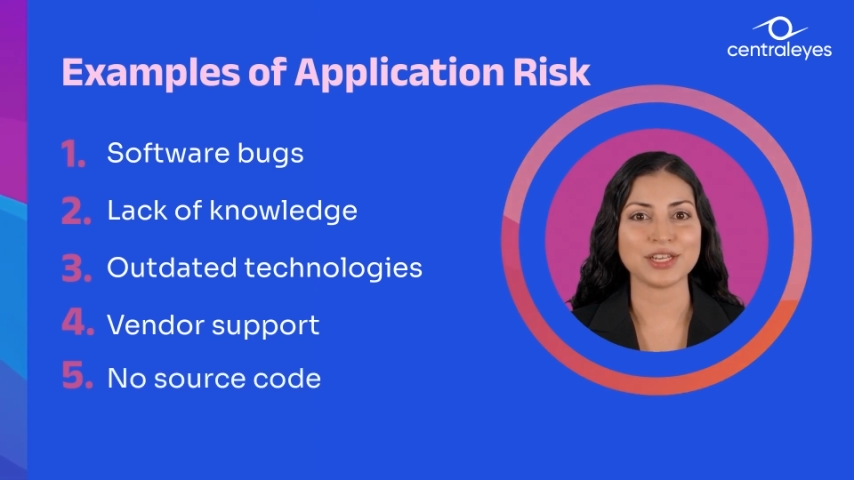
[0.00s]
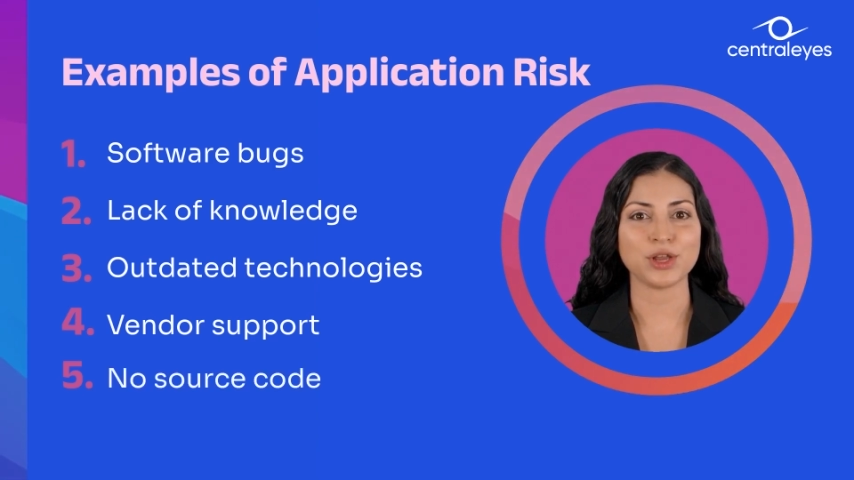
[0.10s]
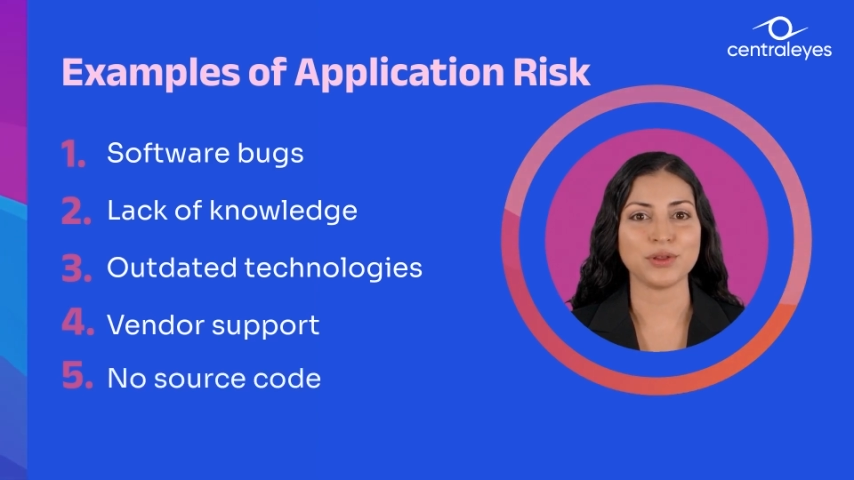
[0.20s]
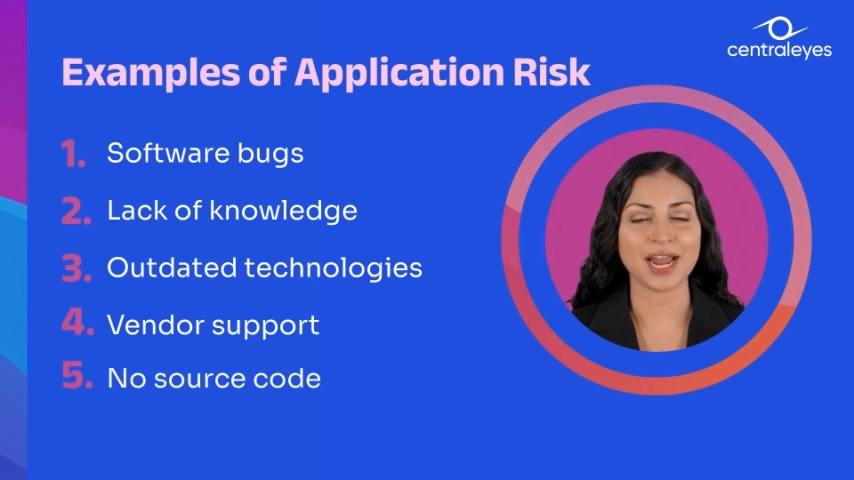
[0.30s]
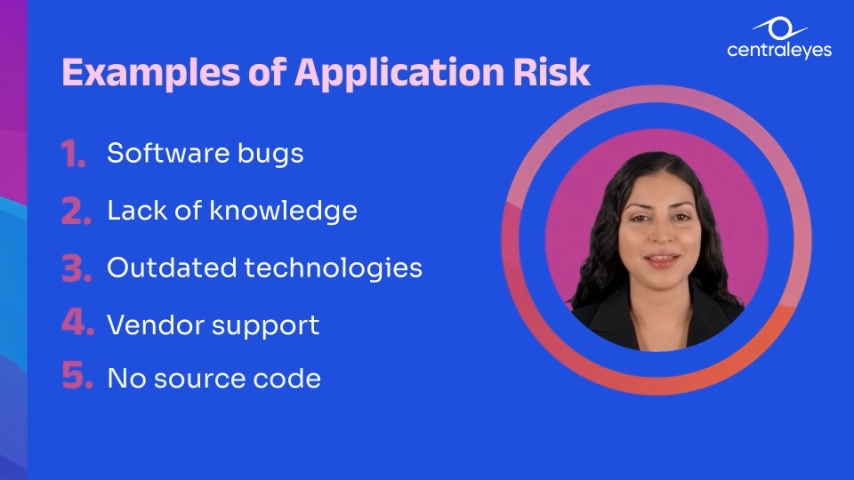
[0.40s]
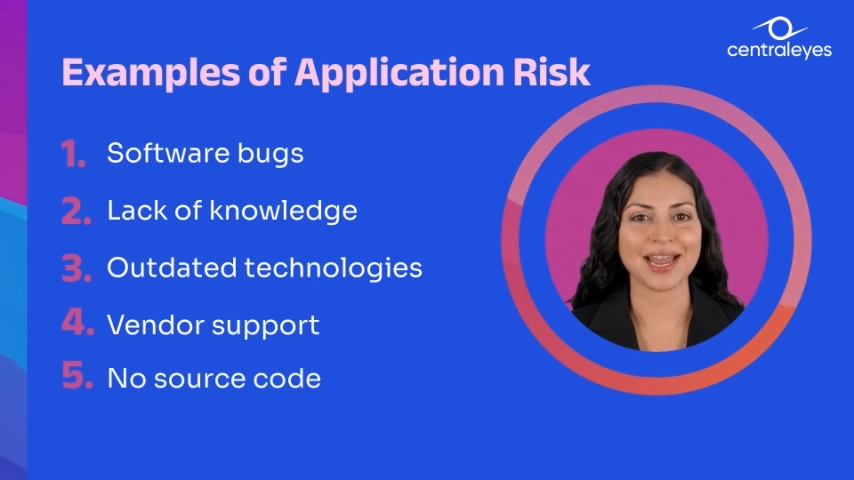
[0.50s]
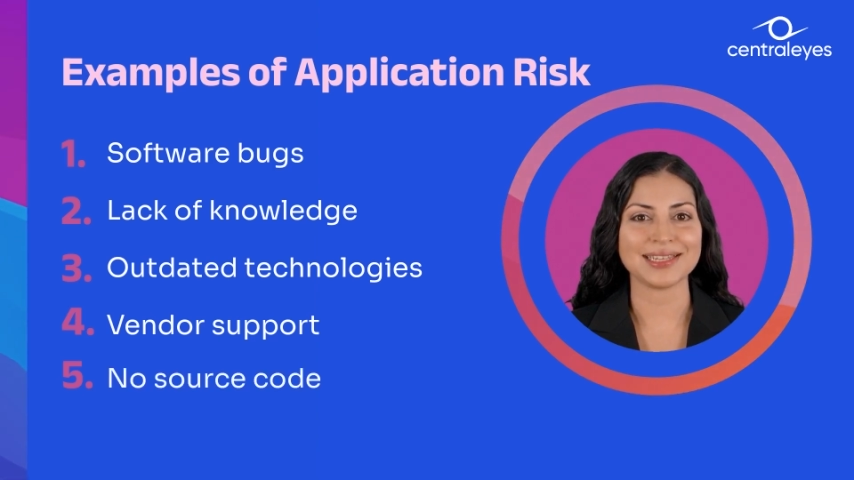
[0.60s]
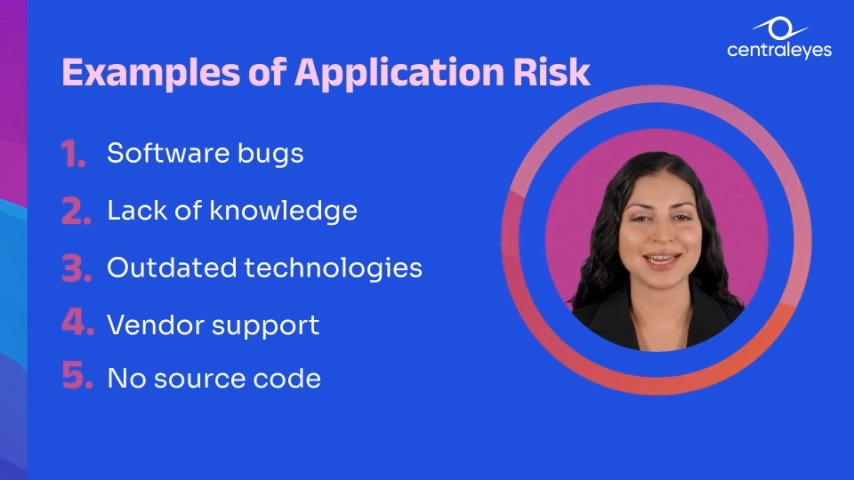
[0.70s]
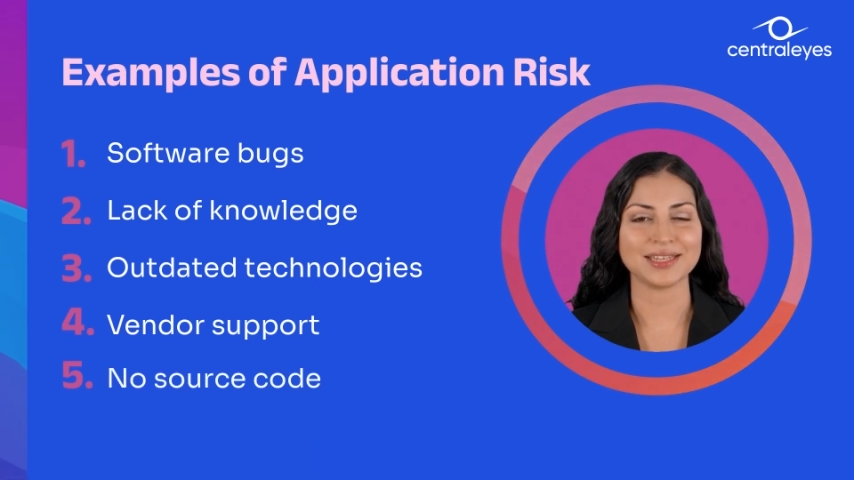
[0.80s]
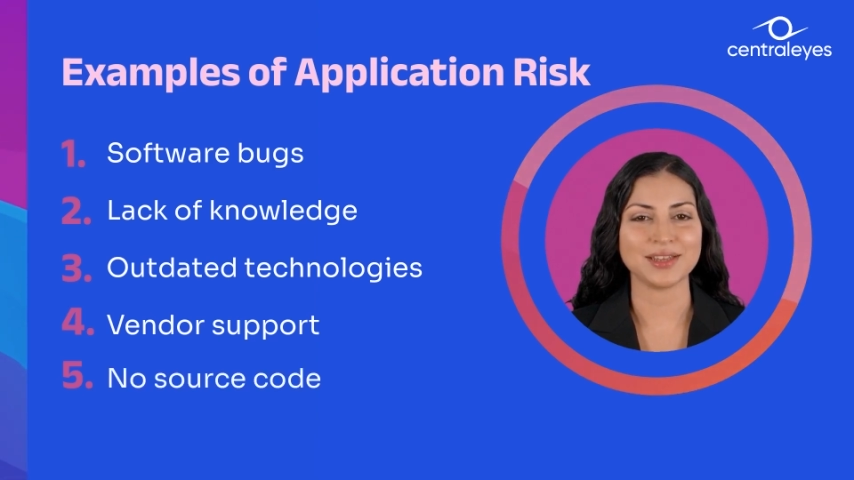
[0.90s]
you don't have
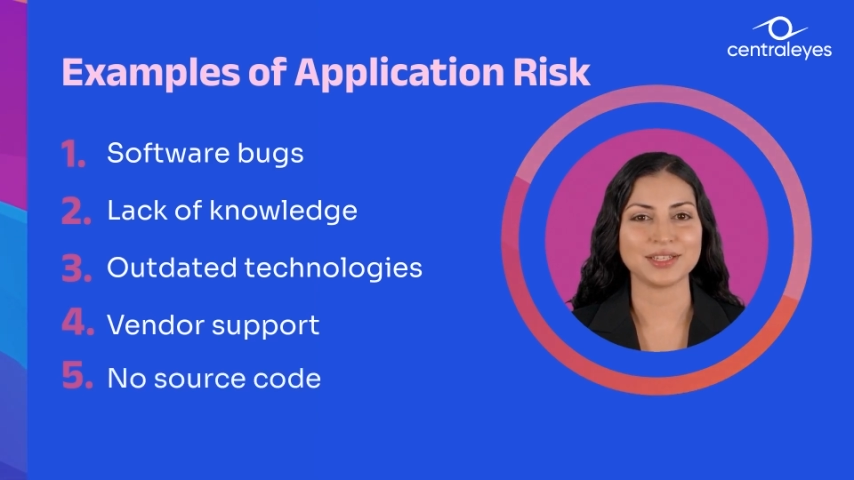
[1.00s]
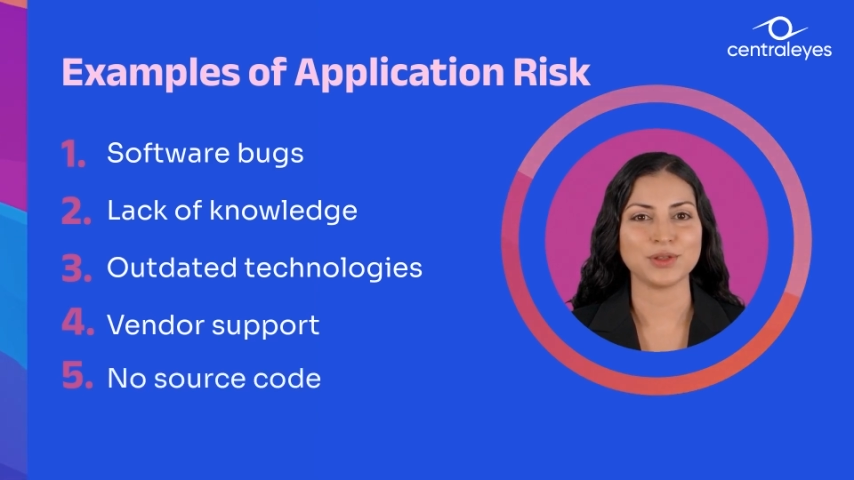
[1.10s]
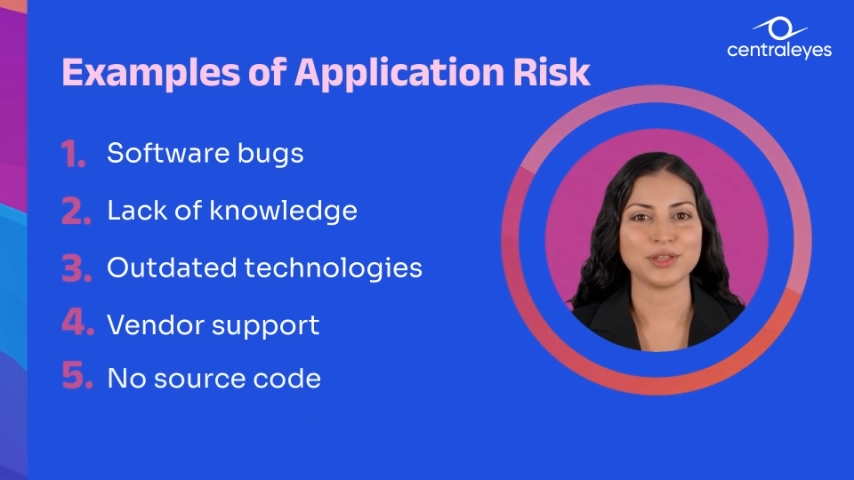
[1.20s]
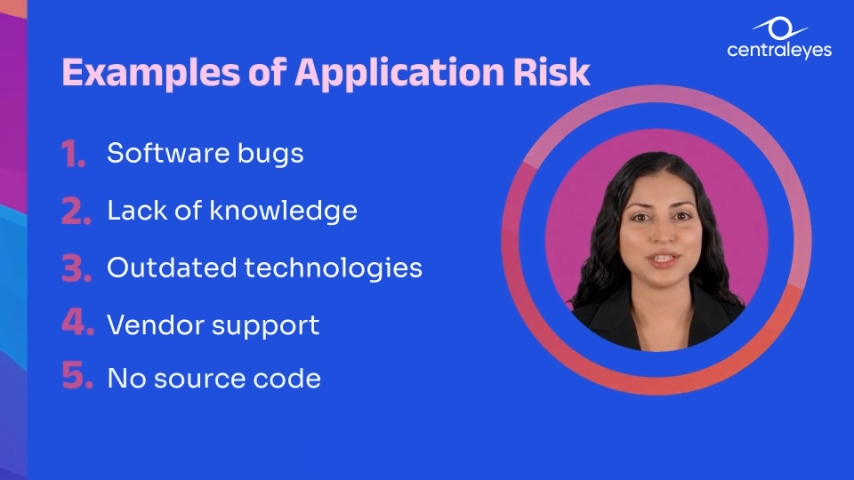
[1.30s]
access to the source